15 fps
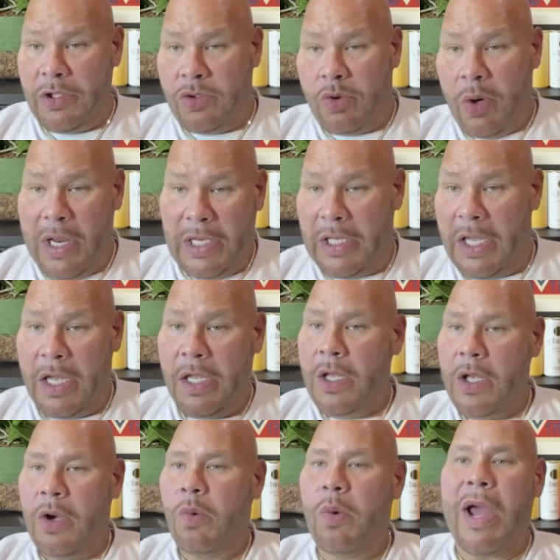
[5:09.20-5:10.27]
Anguilla,
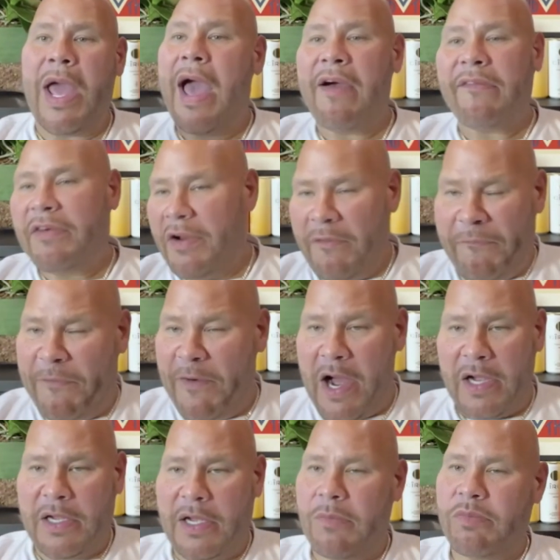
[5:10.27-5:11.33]
wherever the f.
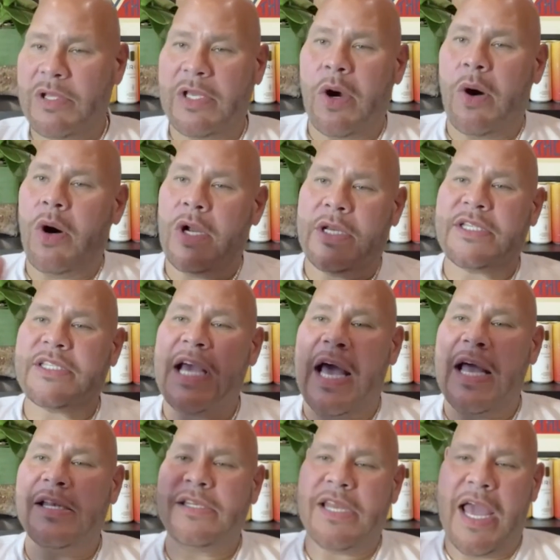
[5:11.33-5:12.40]
We go on a
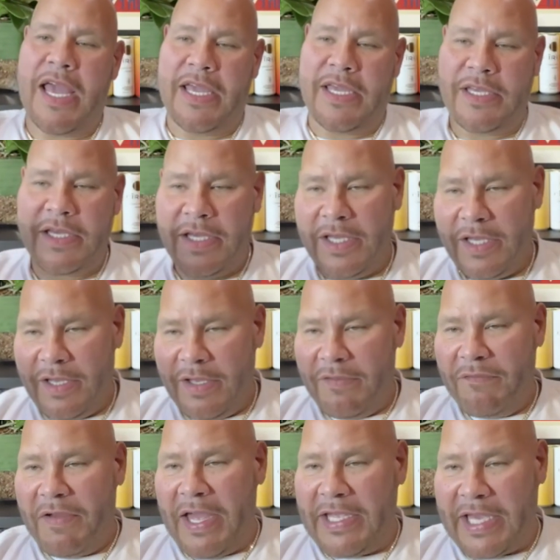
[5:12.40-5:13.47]
10-day
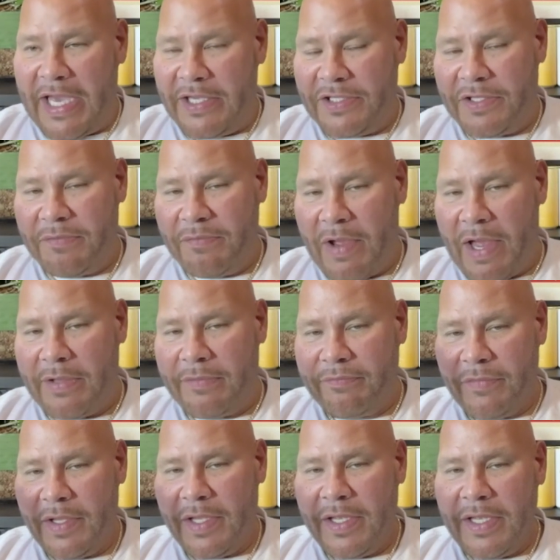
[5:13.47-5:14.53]
vacation, right?
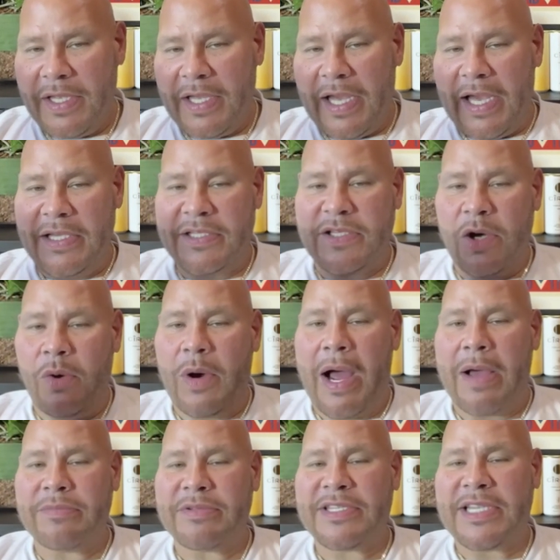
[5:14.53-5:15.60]
And
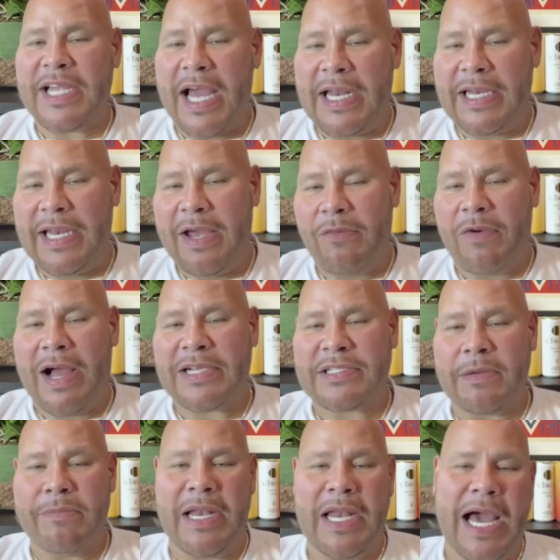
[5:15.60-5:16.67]
so I'm standing there,
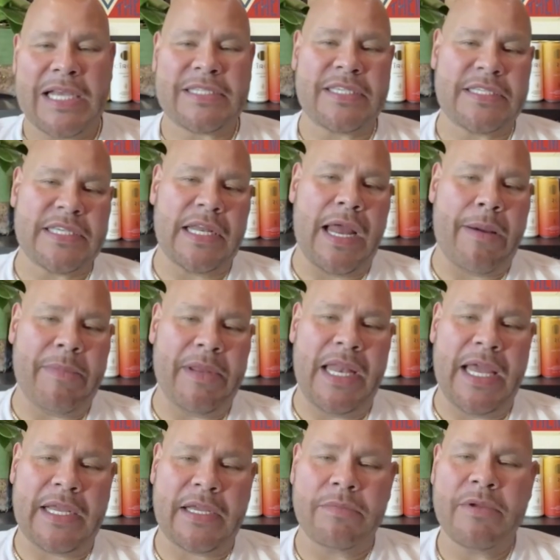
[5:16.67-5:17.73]
Rasha Bilasa,
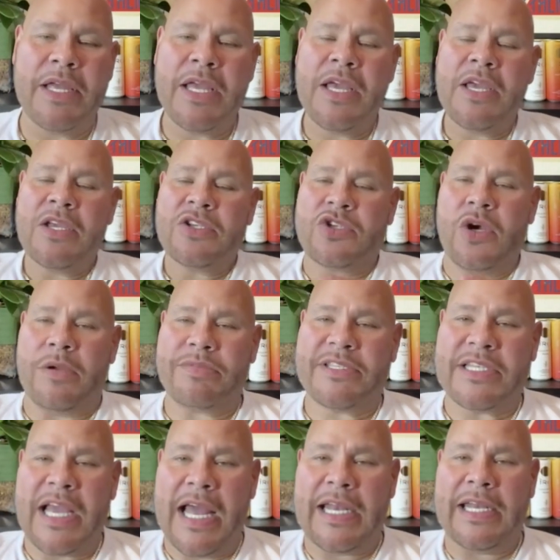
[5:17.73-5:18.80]
Salam Alaikum. So
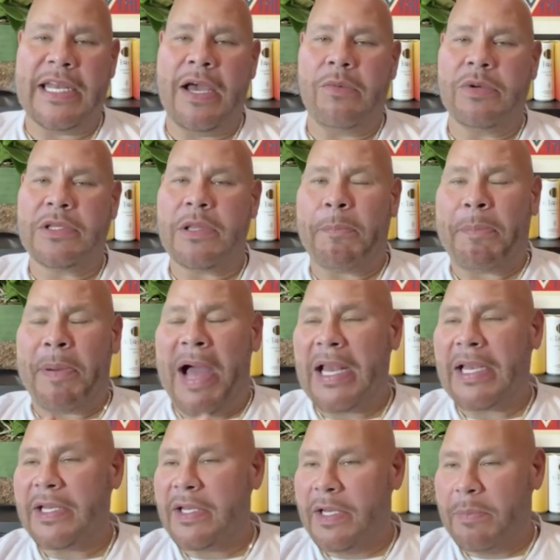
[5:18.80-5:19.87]
I'm standing there with the
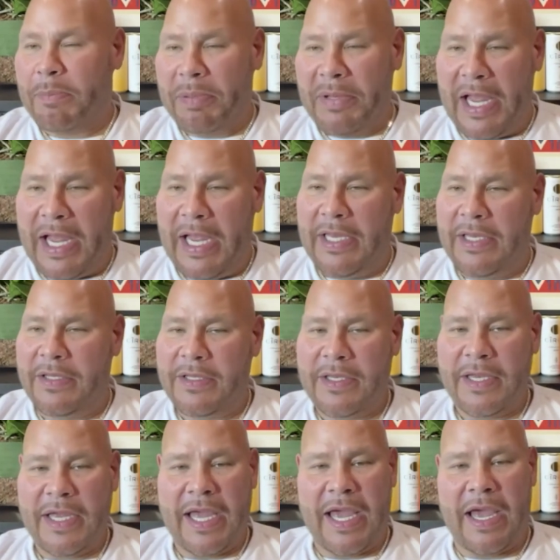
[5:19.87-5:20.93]
pilot of the
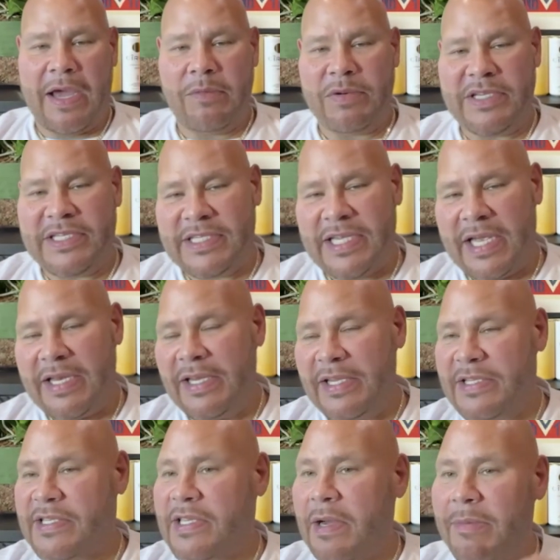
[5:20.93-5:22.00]
plane, and we
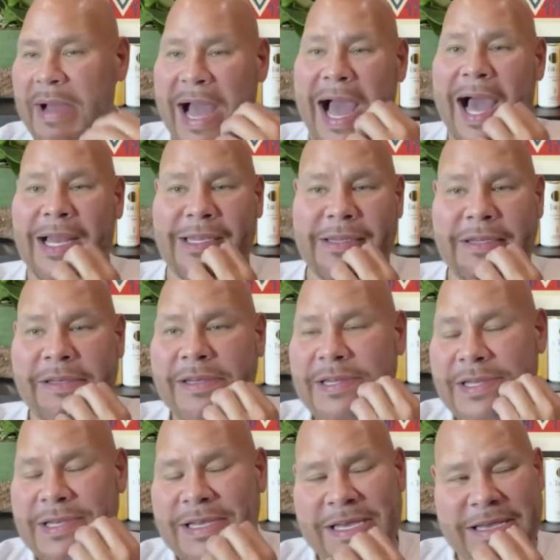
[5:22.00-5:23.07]
sitting in some island